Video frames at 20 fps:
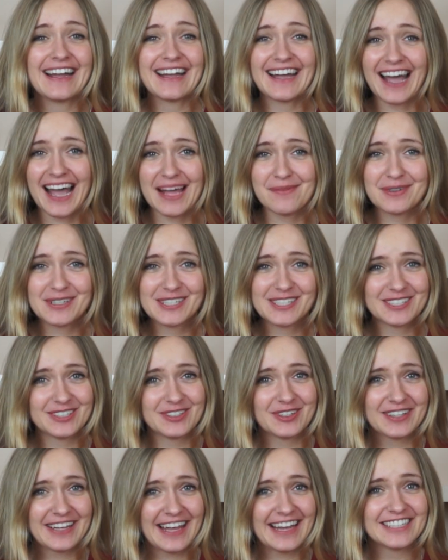coming to the
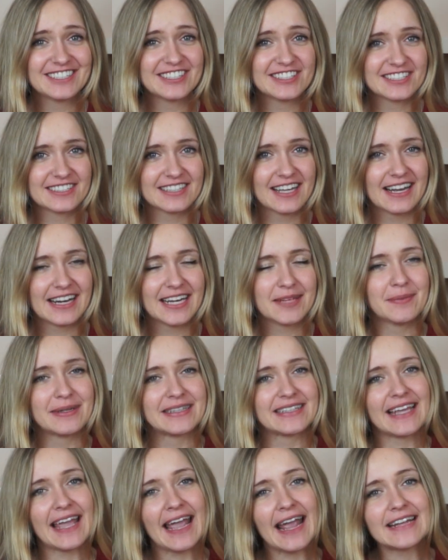UK to study,
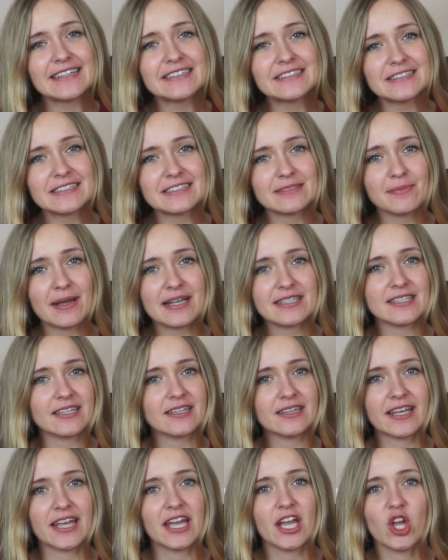but catered is
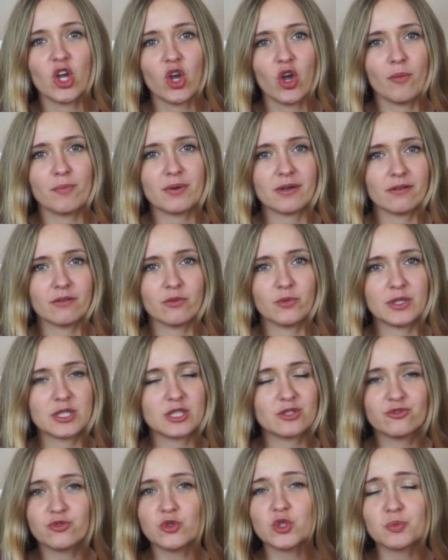basically
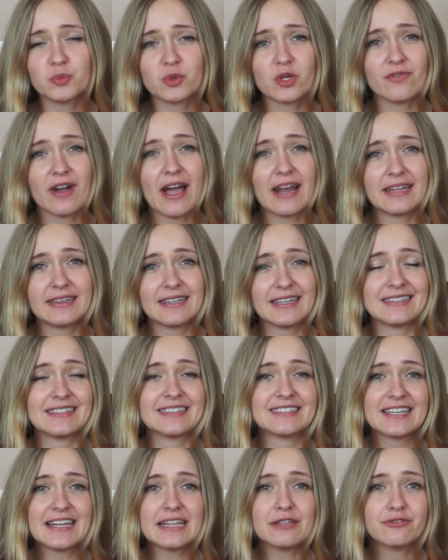with food provided.
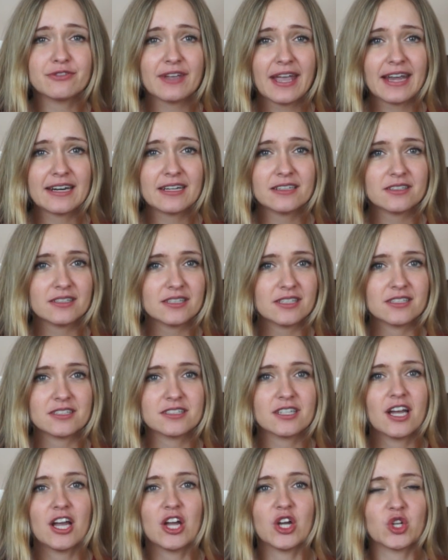Self-catered is
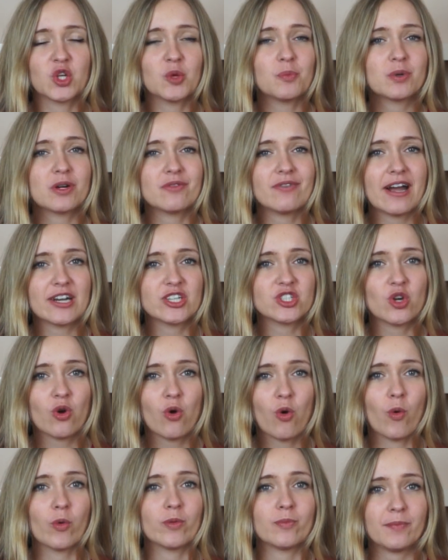you provide your
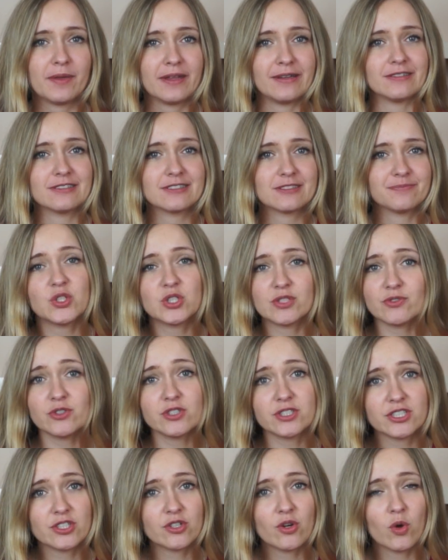own meals.
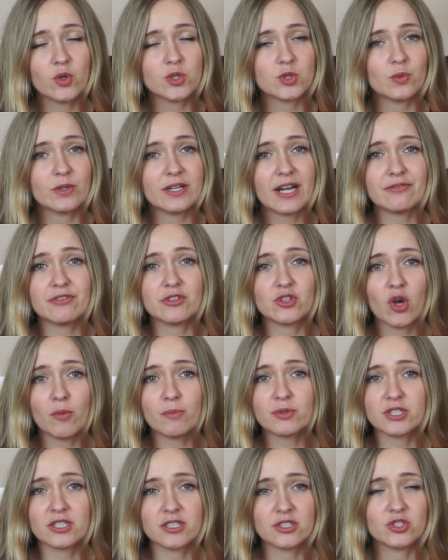University halls will have an
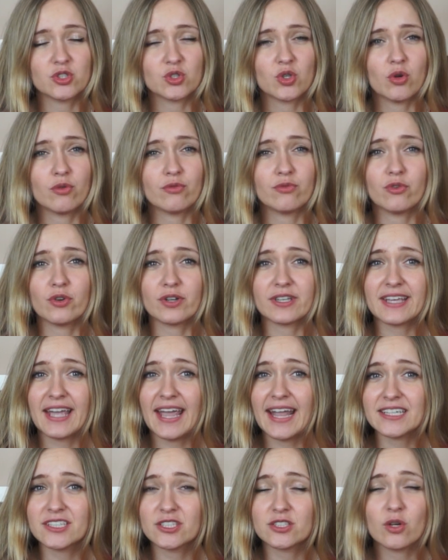option to go for
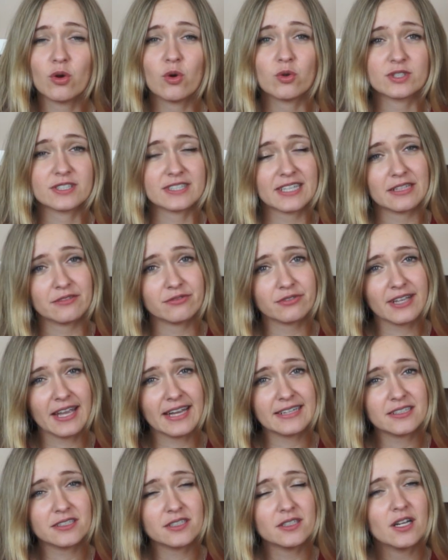catered or
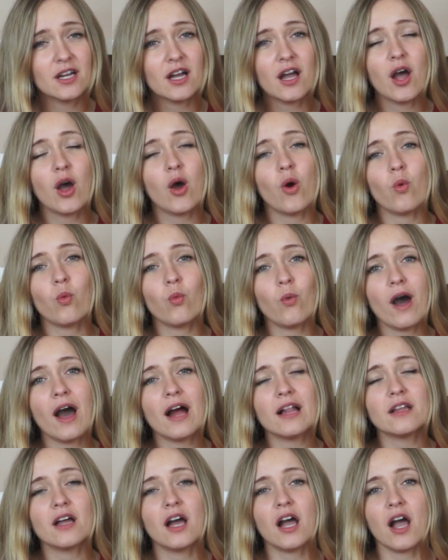self-catered,
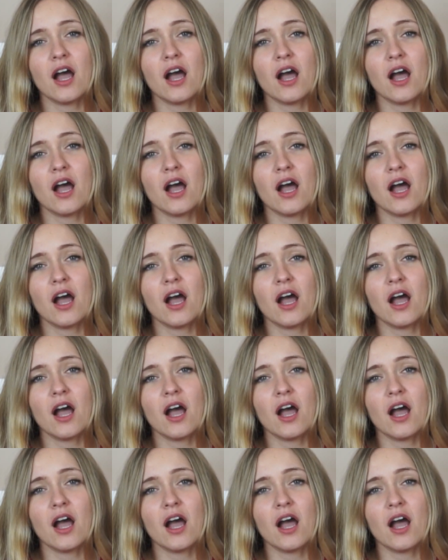while